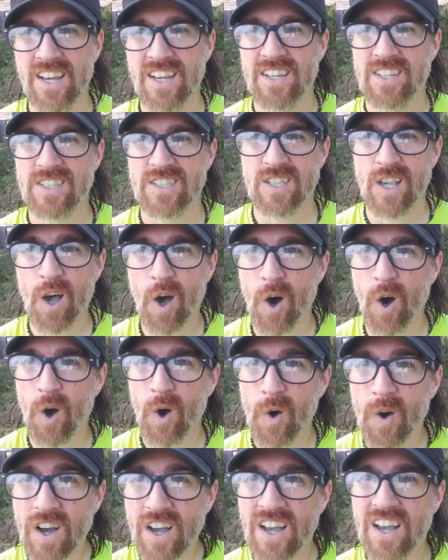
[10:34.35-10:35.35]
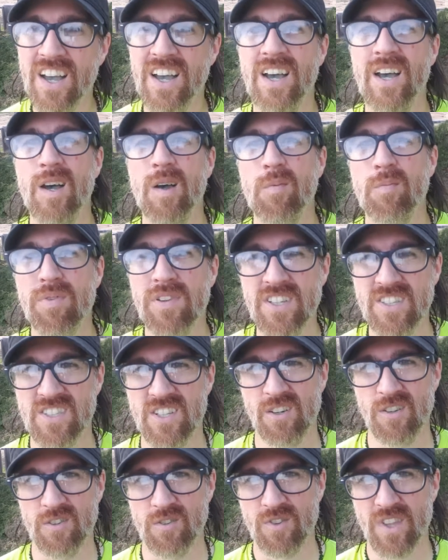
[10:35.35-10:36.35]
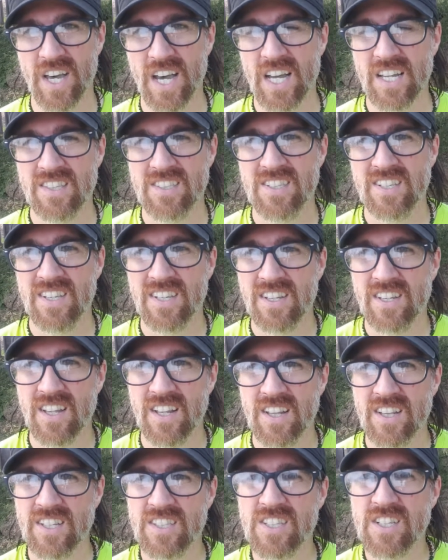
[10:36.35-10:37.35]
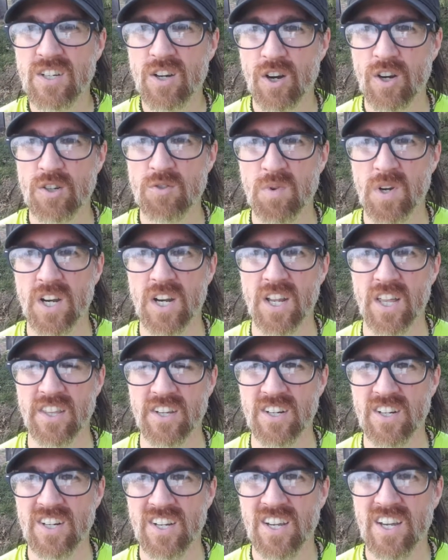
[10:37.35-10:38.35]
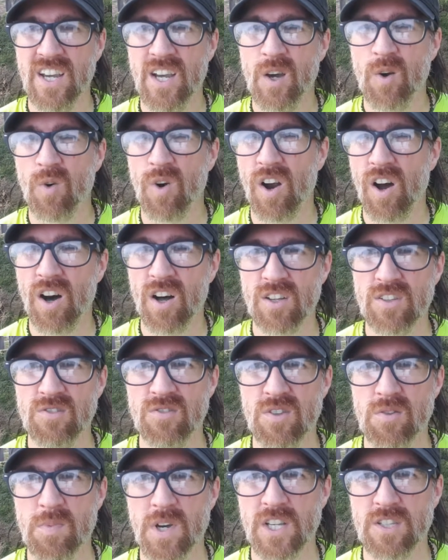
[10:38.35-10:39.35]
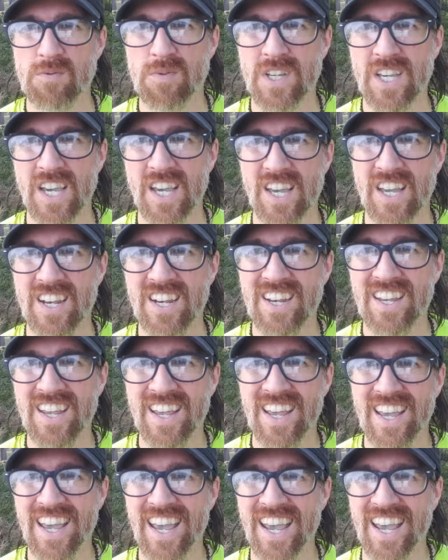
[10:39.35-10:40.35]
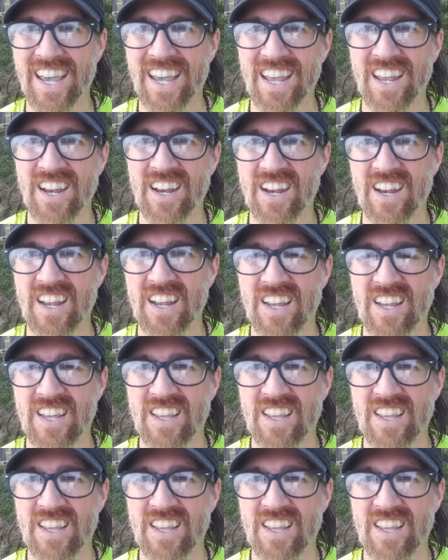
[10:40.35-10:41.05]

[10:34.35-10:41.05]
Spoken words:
So, please don't do that. Let's encourage one another. We're all doing the best we can, and